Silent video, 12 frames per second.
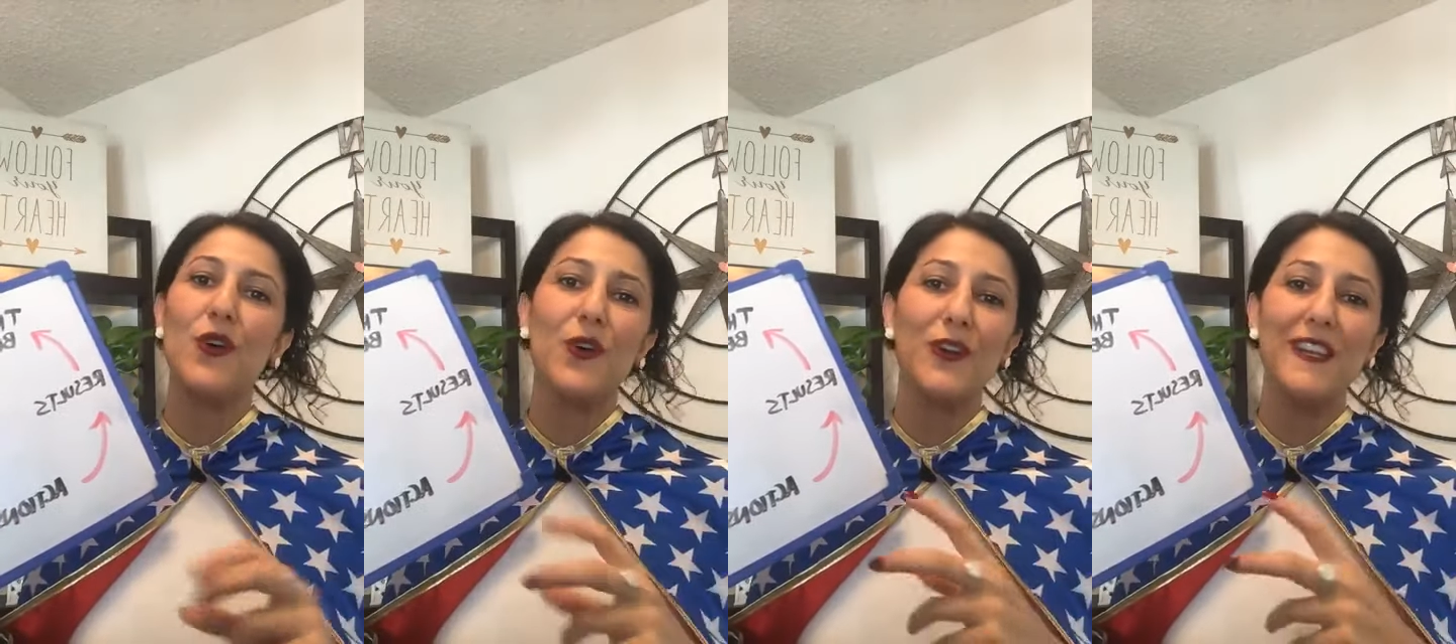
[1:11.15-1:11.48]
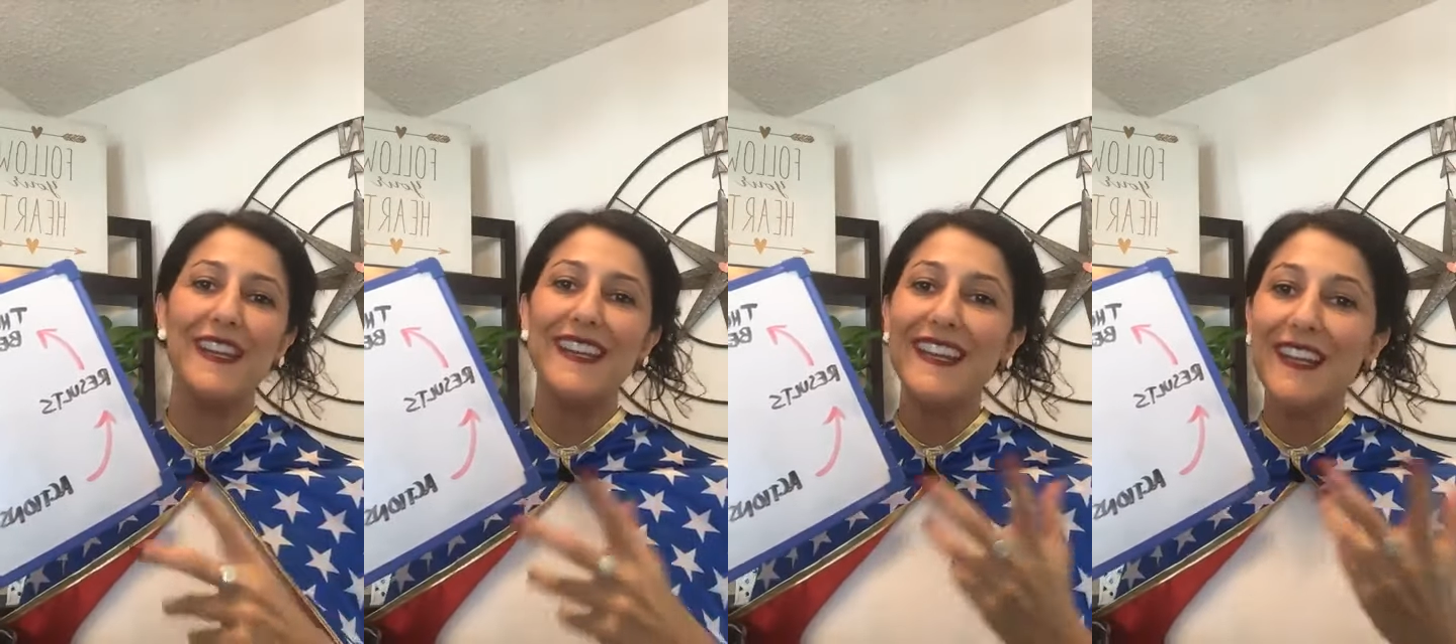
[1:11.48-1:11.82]
or
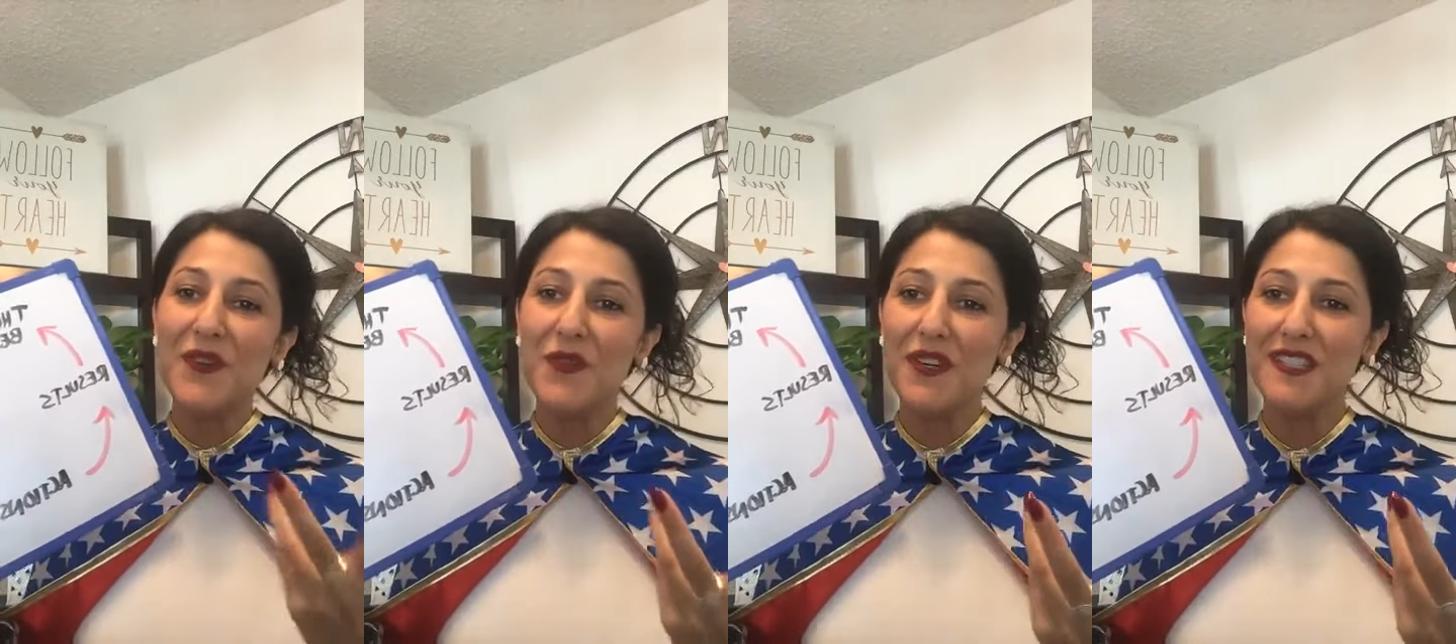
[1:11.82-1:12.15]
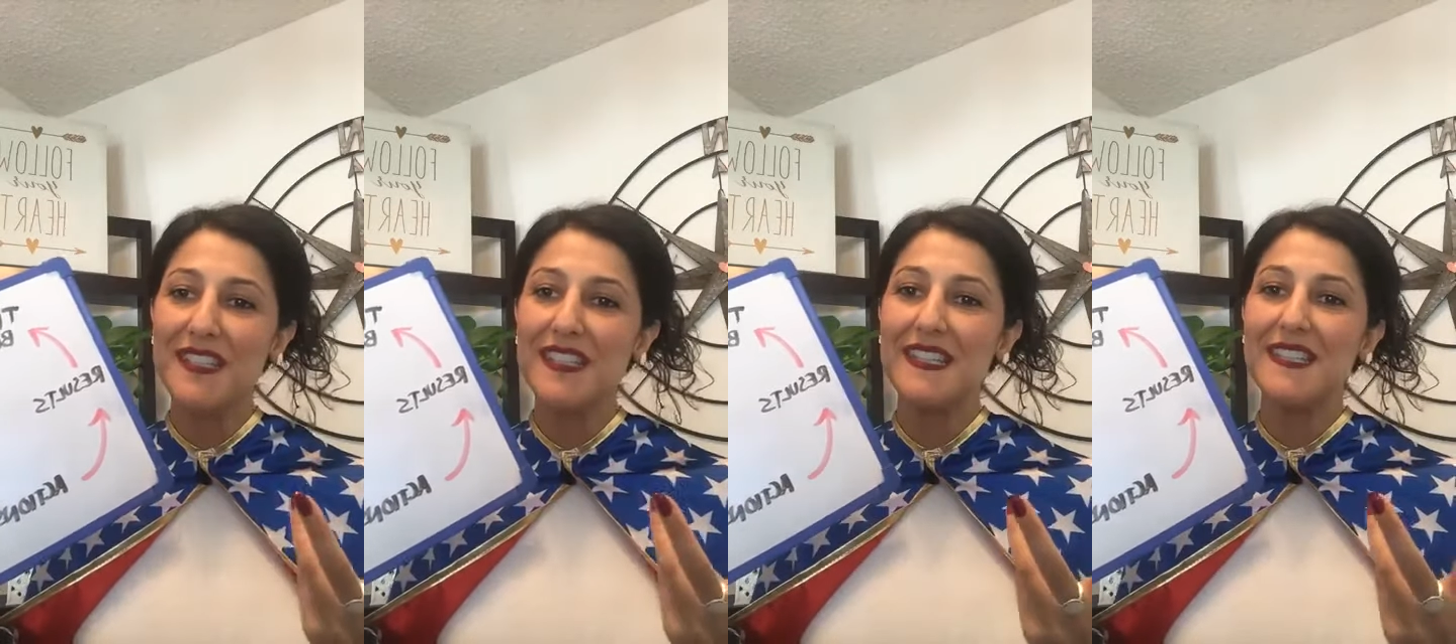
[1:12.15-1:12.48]
eating
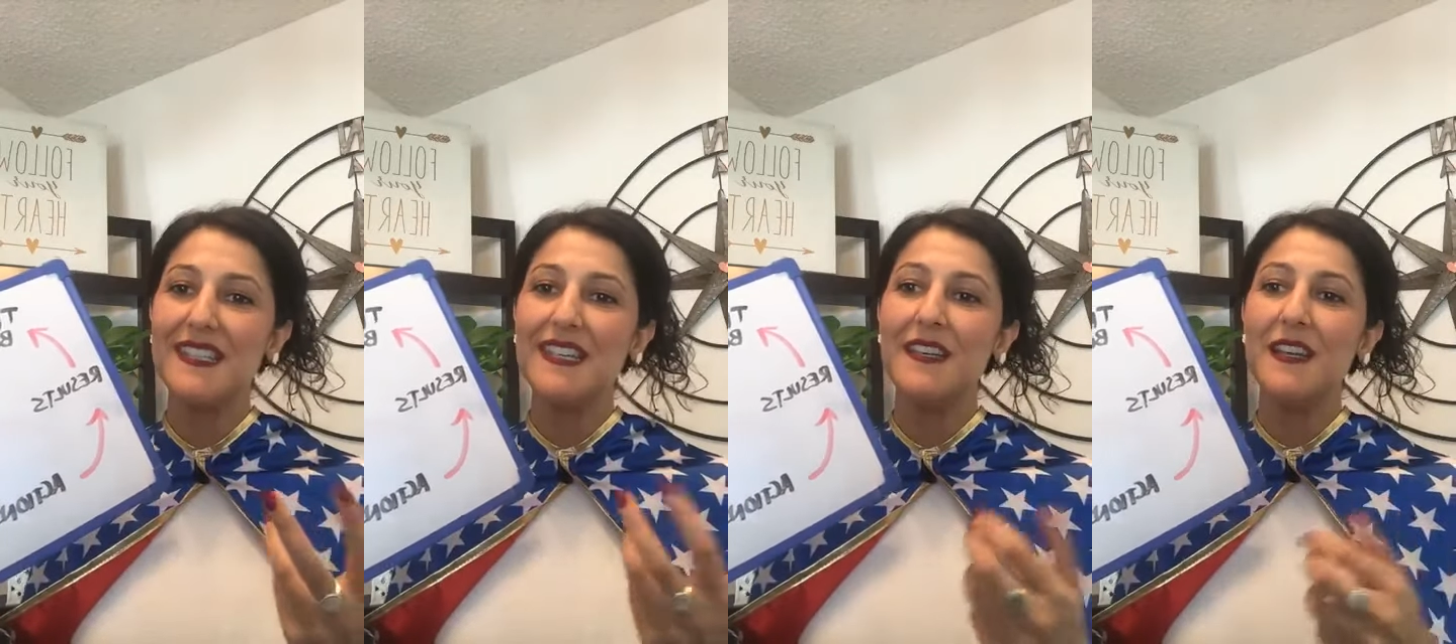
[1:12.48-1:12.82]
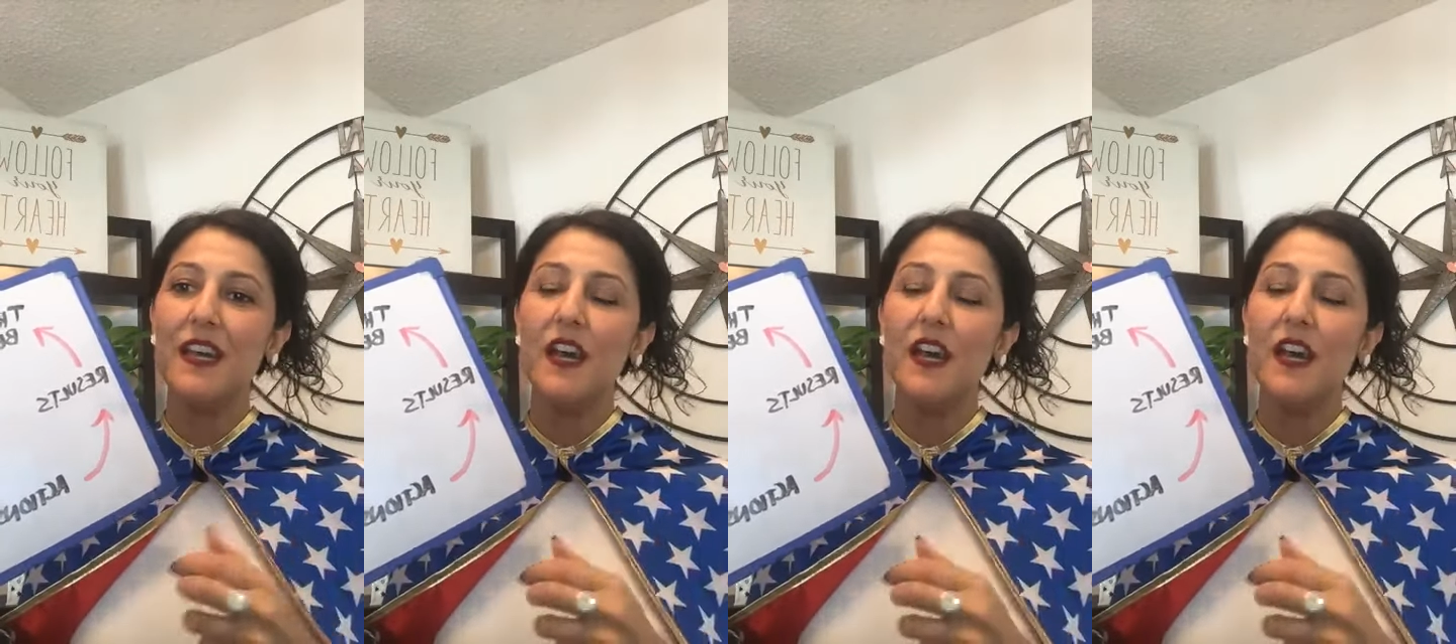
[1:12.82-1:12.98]
was easy?